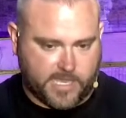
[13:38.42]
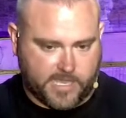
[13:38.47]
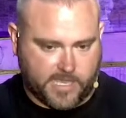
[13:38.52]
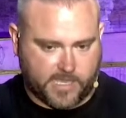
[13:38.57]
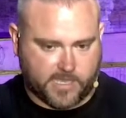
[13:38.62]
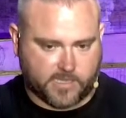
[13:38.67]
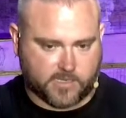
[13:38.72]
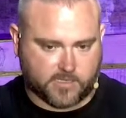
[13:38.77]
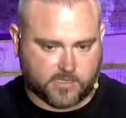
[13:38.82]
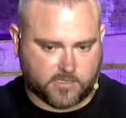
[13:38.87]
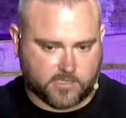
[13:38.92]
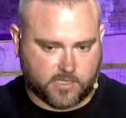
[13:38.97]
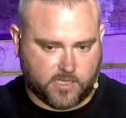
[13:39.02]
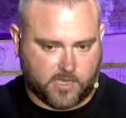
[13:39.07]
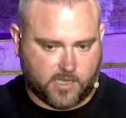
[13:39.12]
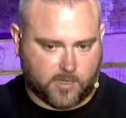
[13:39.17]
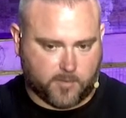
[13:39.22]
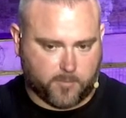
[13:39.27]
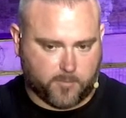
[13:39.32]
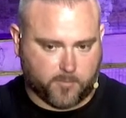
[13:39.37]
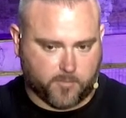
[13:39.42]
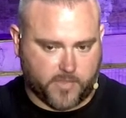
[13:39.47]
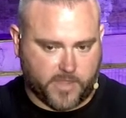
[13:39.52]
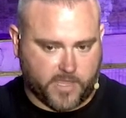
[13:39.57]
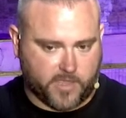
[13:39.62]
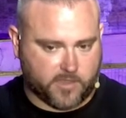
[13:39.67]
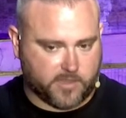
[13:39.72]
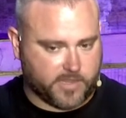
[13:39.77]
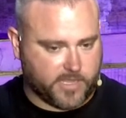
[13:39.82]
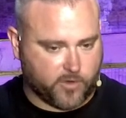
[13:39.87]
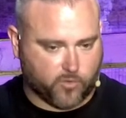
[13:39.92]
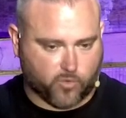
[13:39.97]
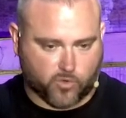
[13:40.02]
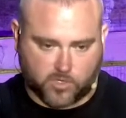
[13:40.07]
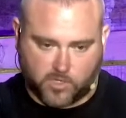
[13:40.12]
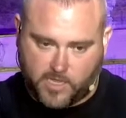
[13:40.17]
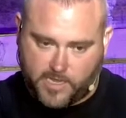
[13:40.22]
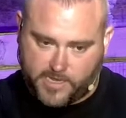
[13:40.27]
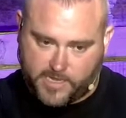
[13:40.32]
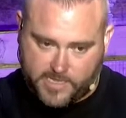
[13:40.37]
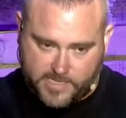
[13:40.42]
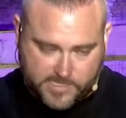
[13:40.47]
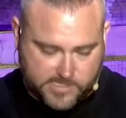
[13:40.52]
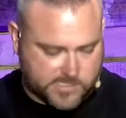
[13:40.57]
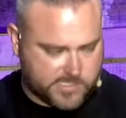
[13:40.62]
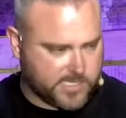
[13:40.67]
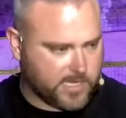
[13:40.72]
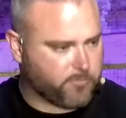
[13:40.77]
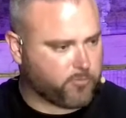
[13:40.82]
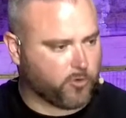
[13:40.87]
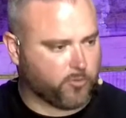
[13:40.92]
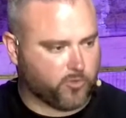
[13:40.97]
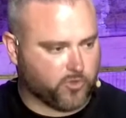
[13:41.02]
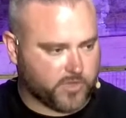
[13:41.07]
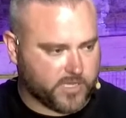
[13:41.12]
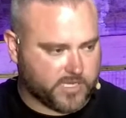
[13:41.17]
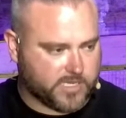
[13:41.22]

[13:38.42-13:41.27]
And they were like inseparable.